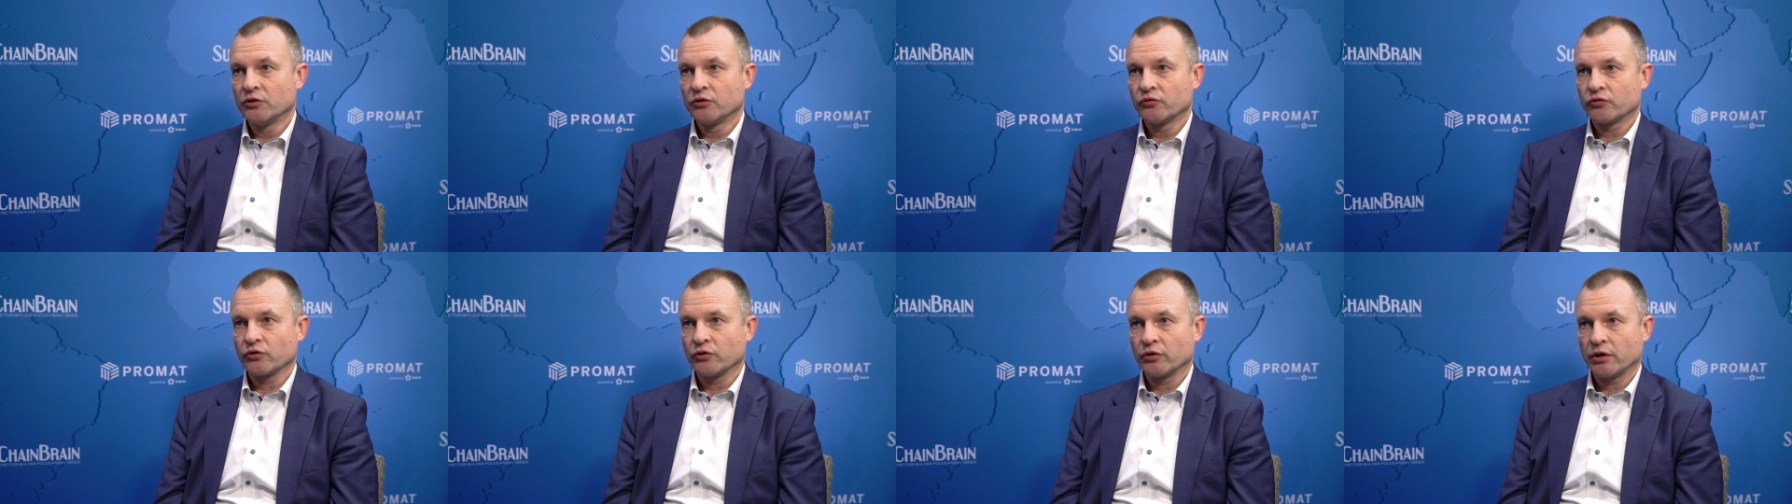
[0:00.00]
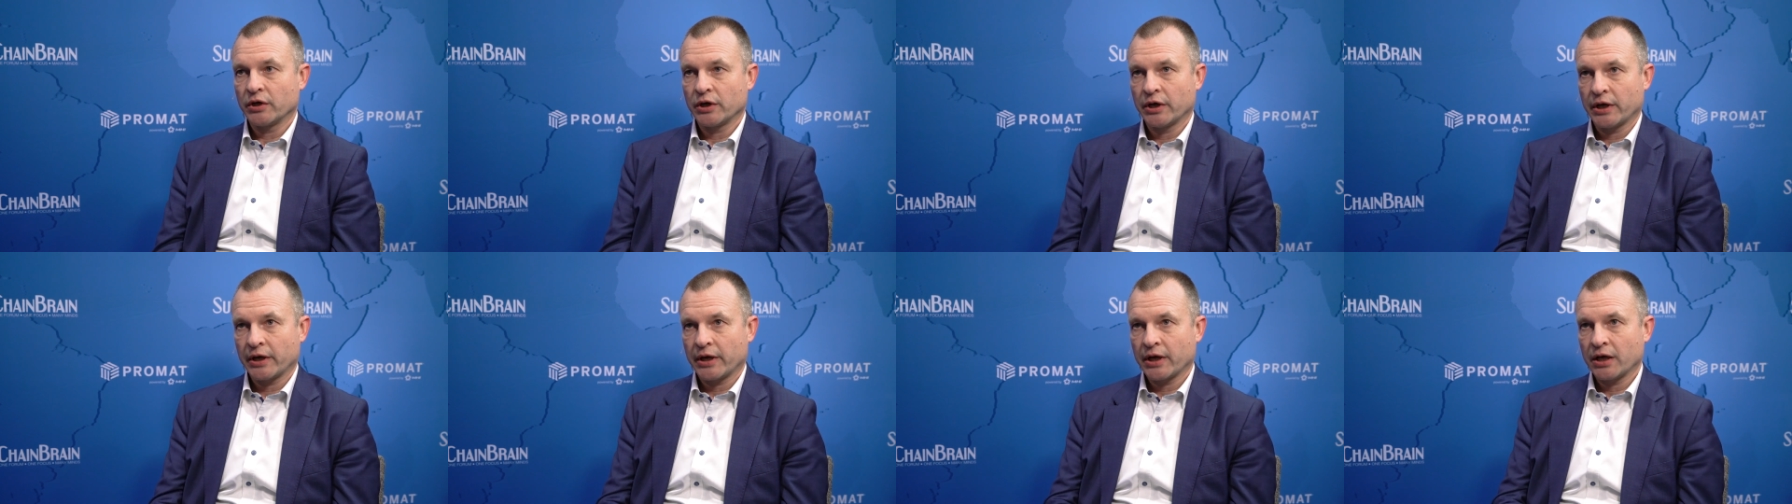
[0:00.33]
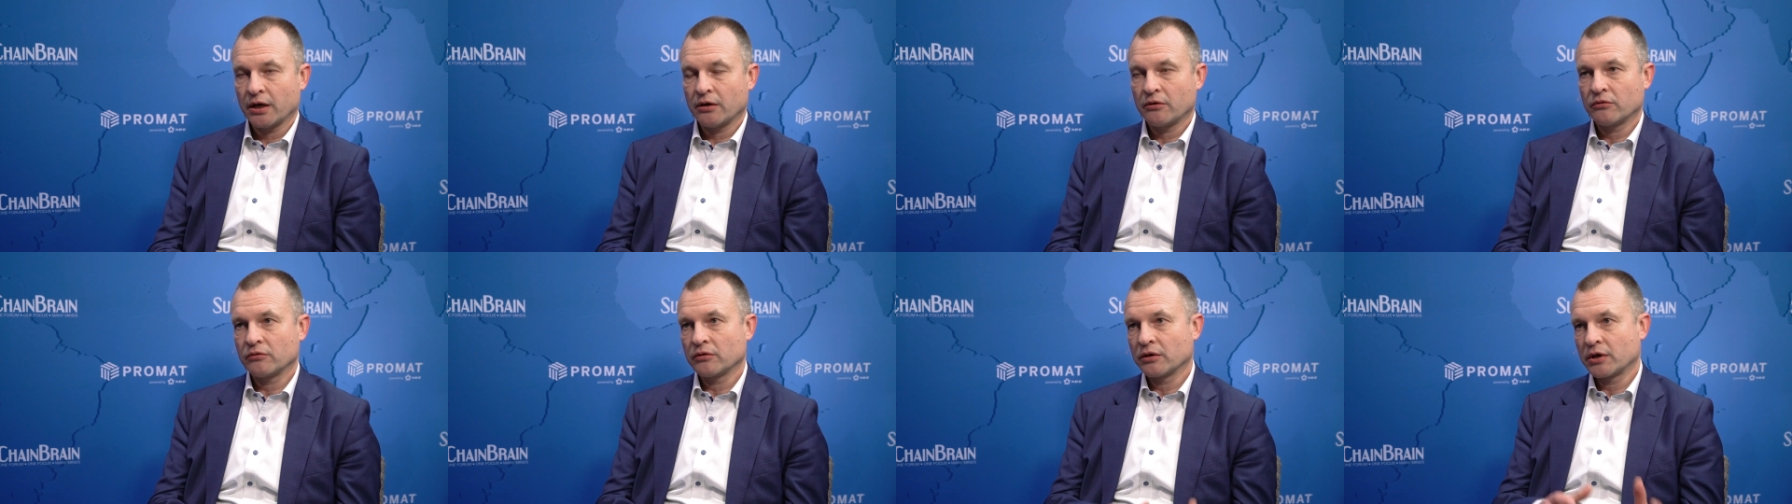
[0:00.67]
So, and
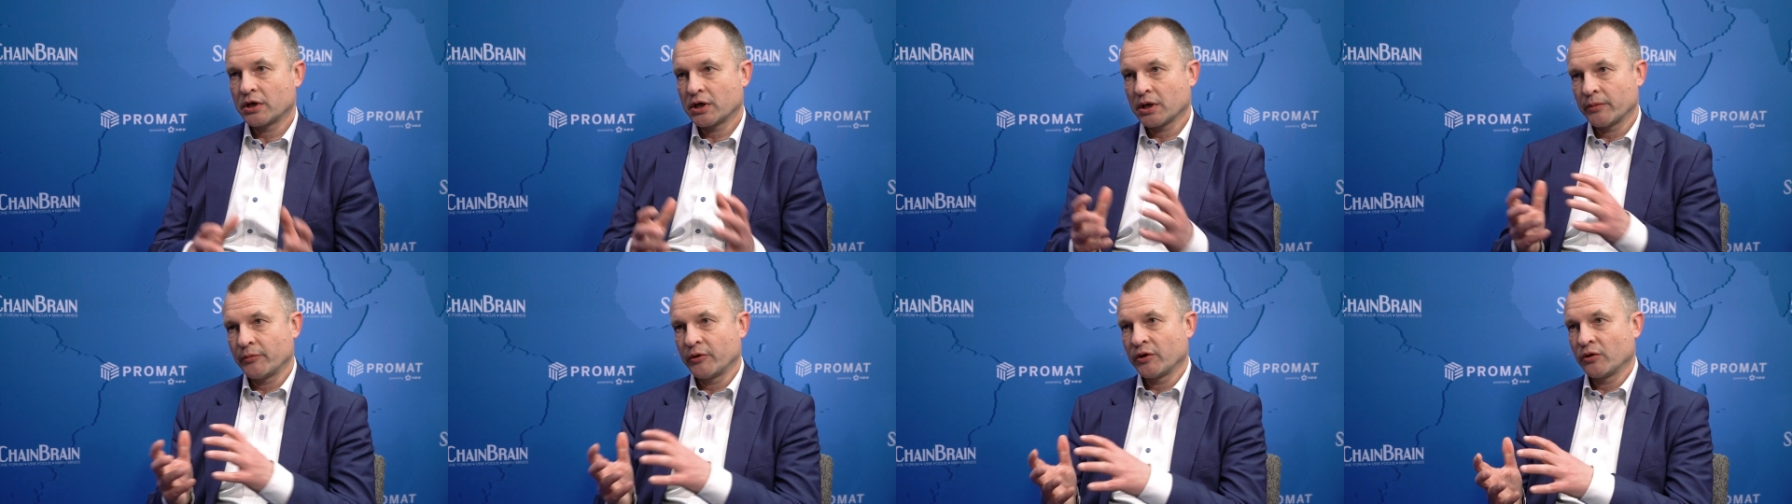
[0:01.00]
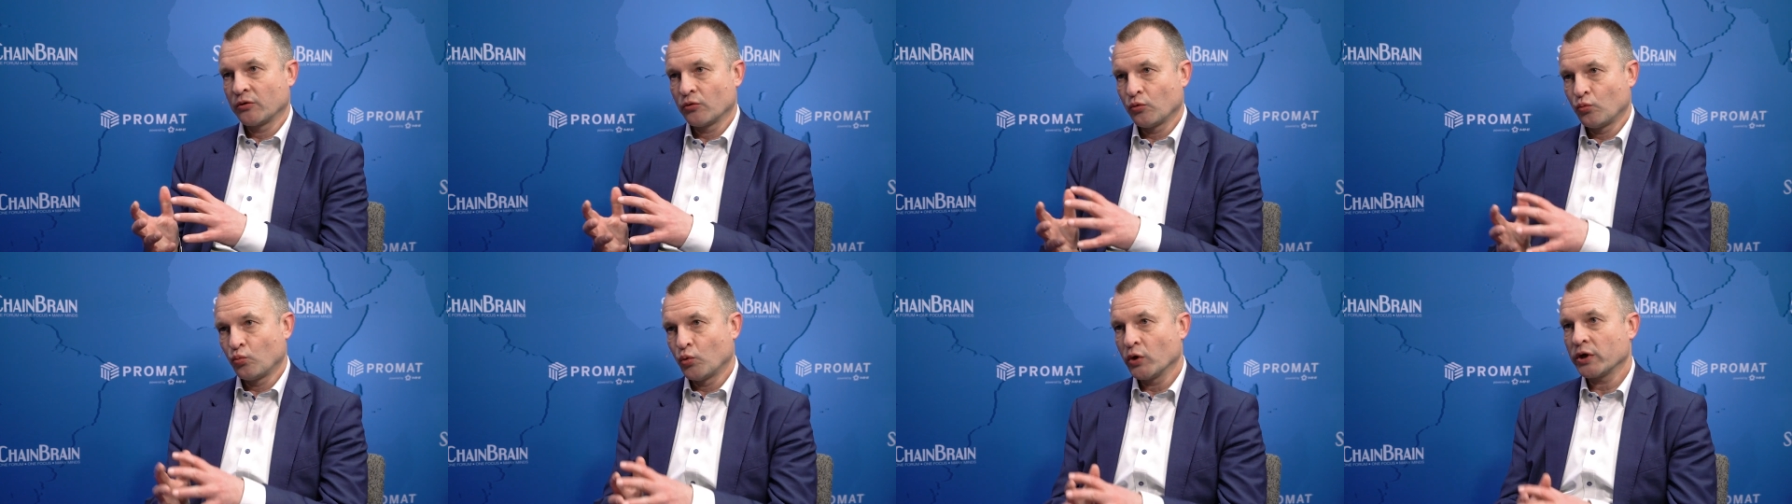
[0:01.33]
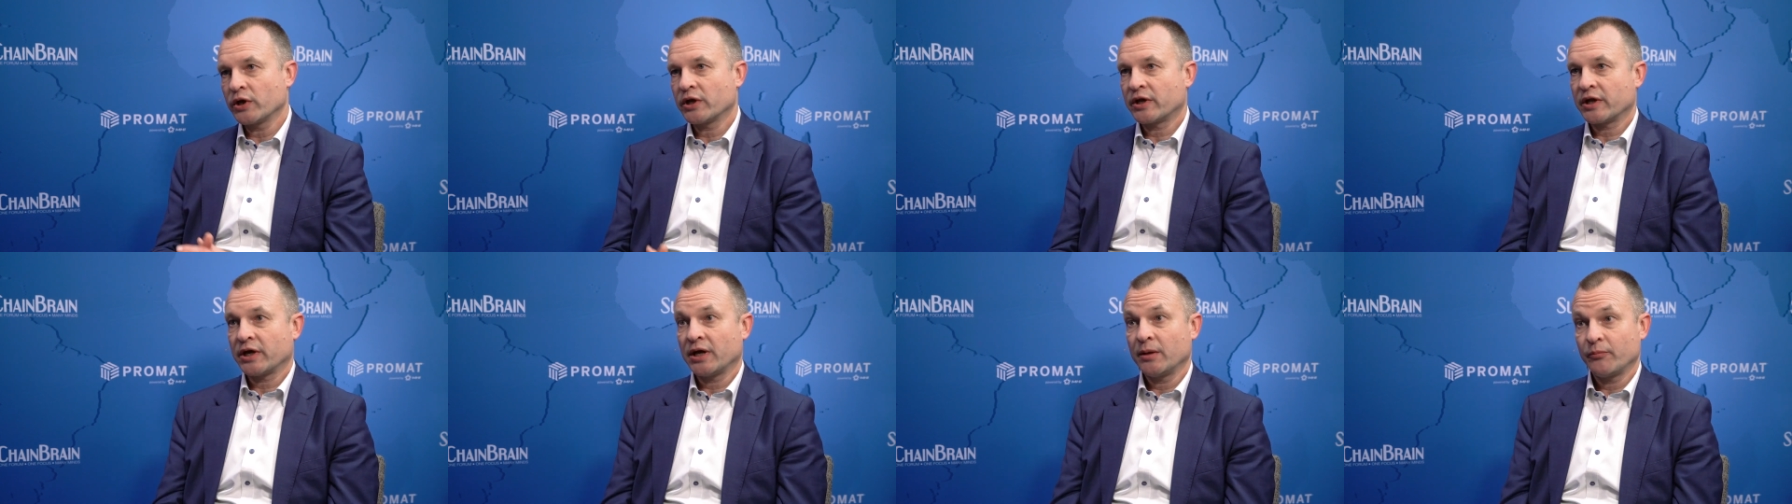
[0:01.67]
now coming, what
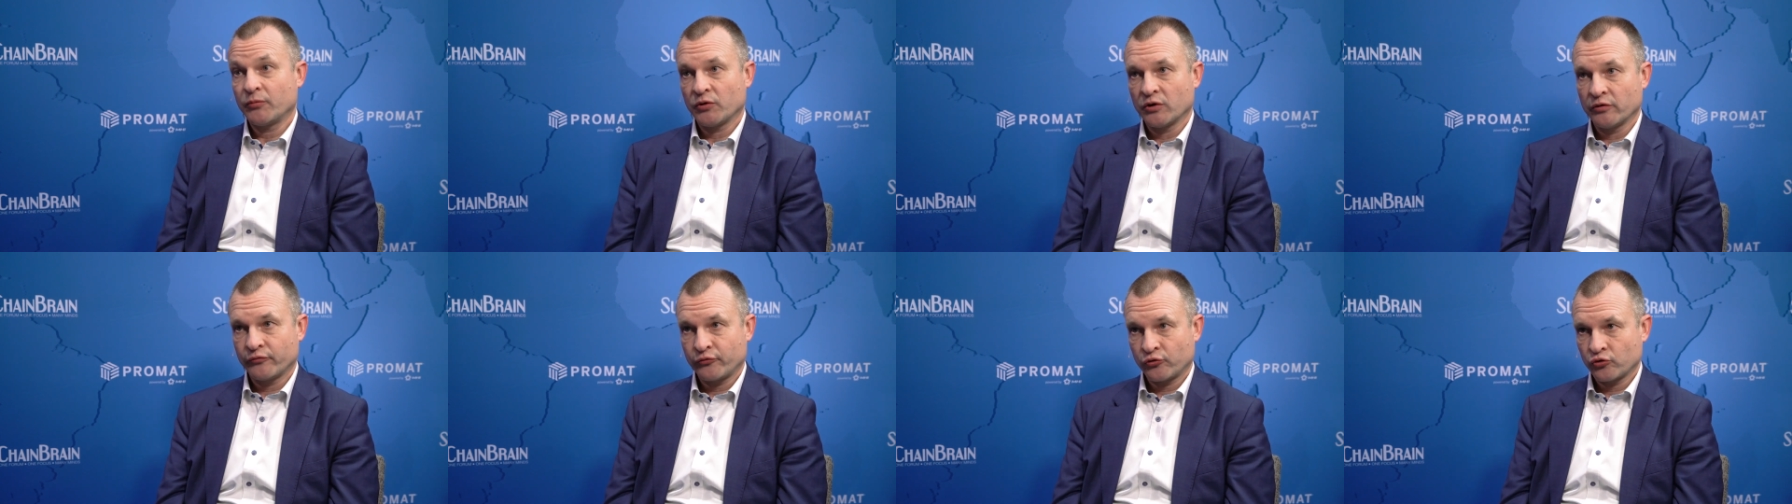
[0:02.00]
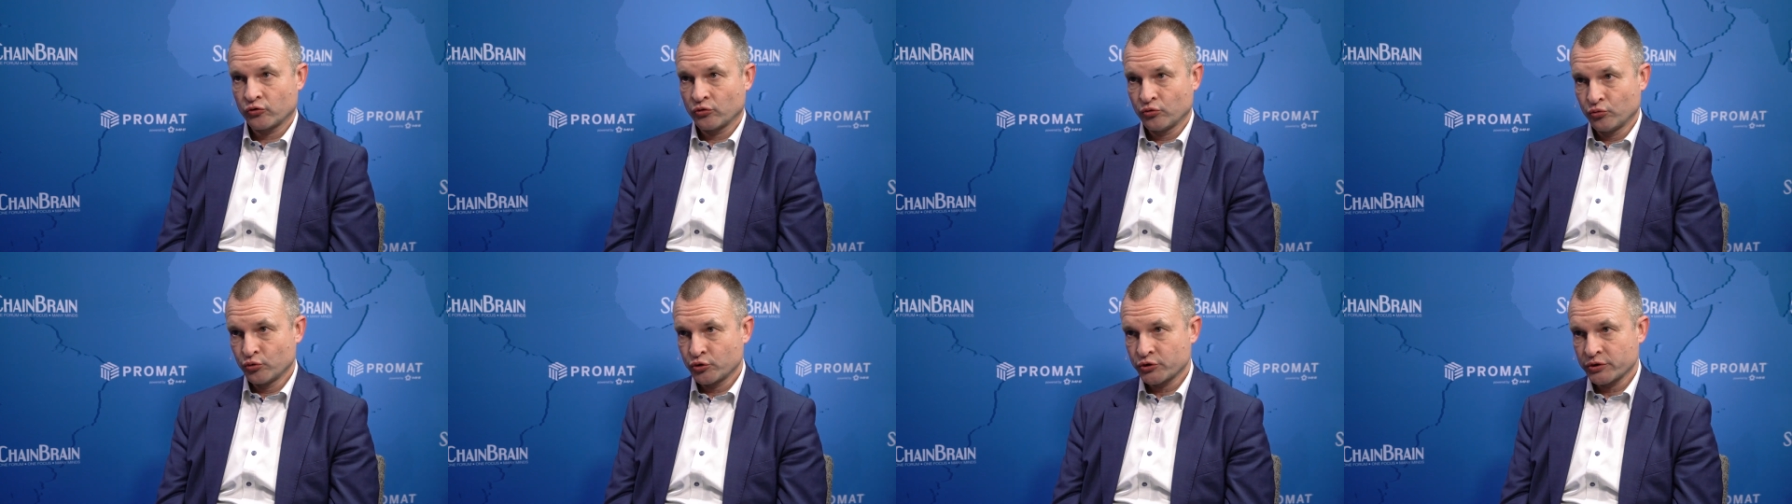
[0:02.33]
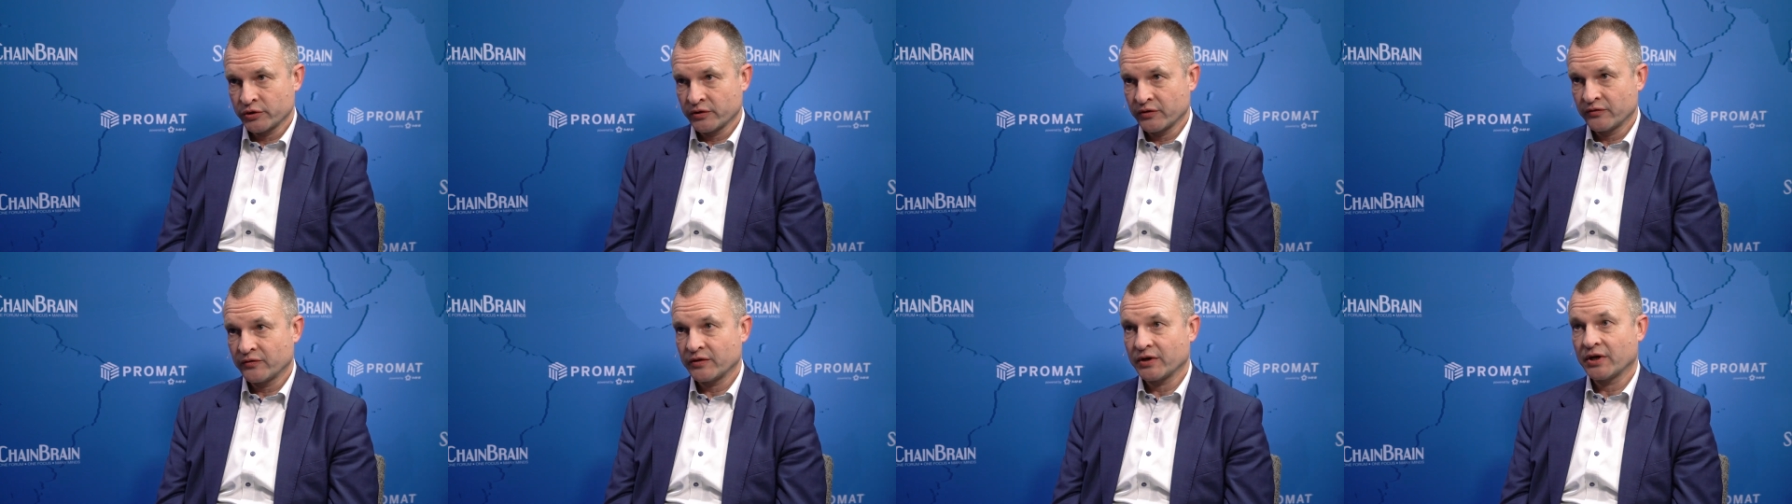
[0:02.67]
type of
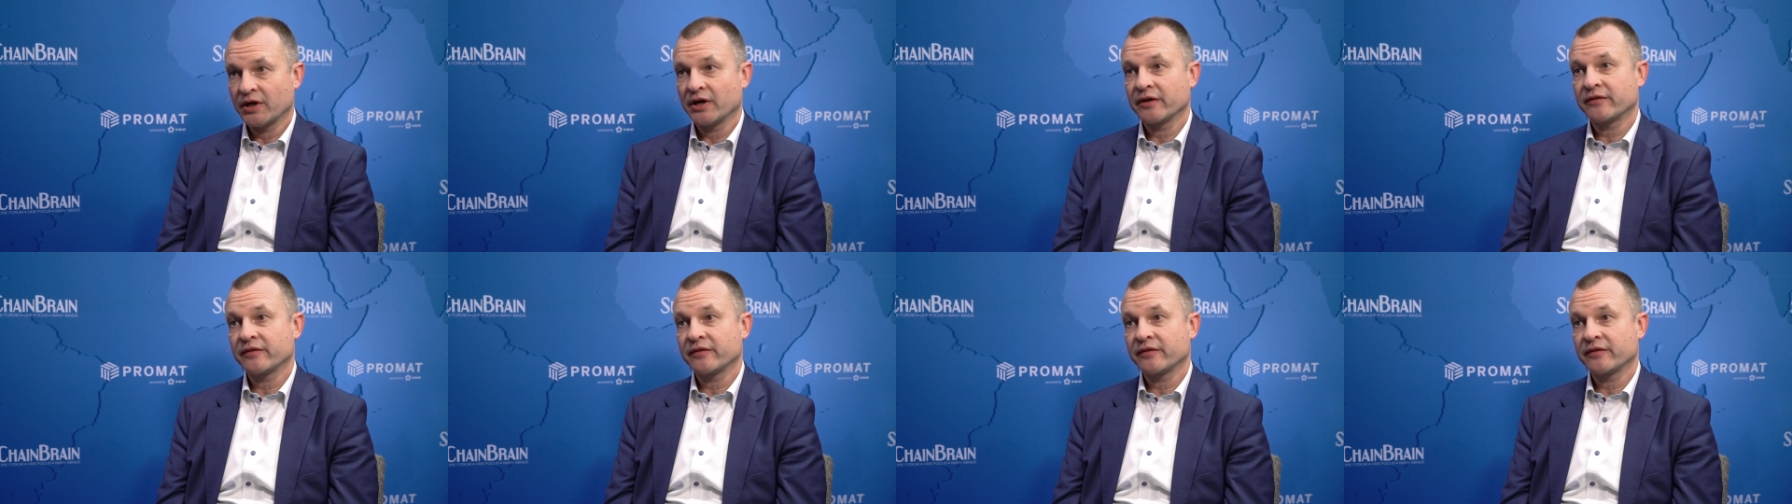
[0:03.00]
solutions?